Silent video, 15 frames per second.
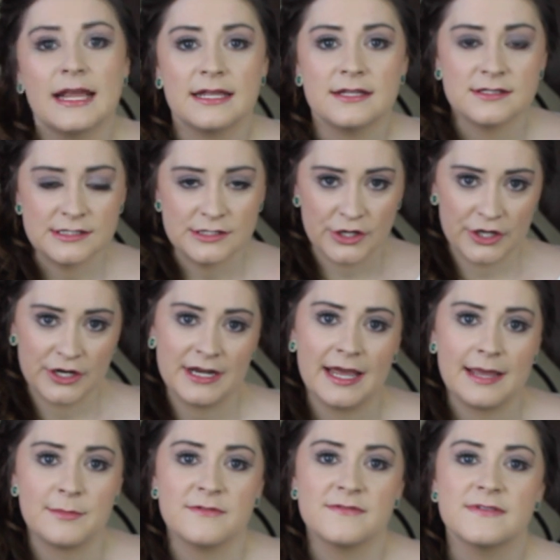Insert
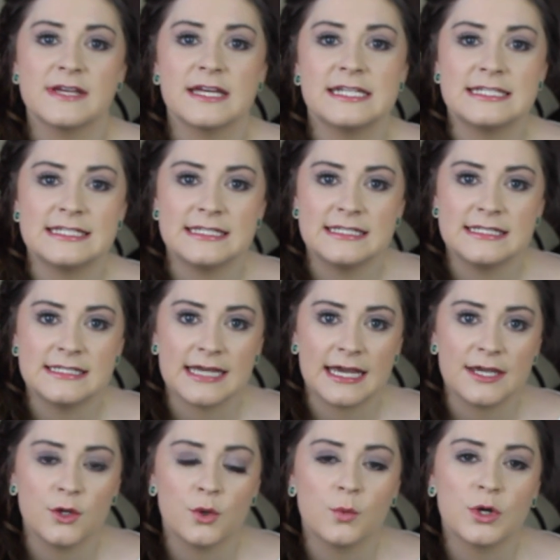name of
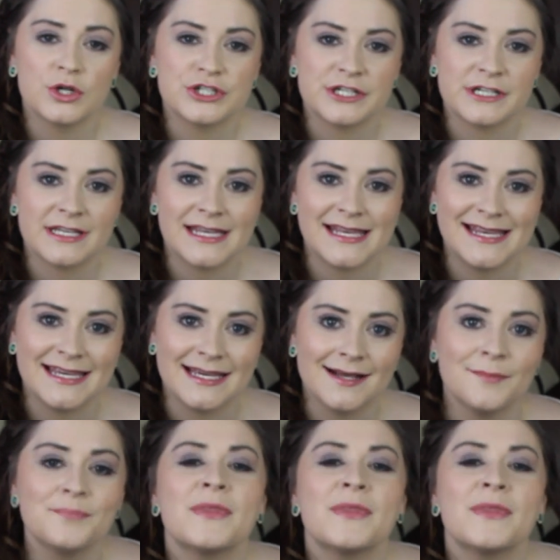day you're watching here.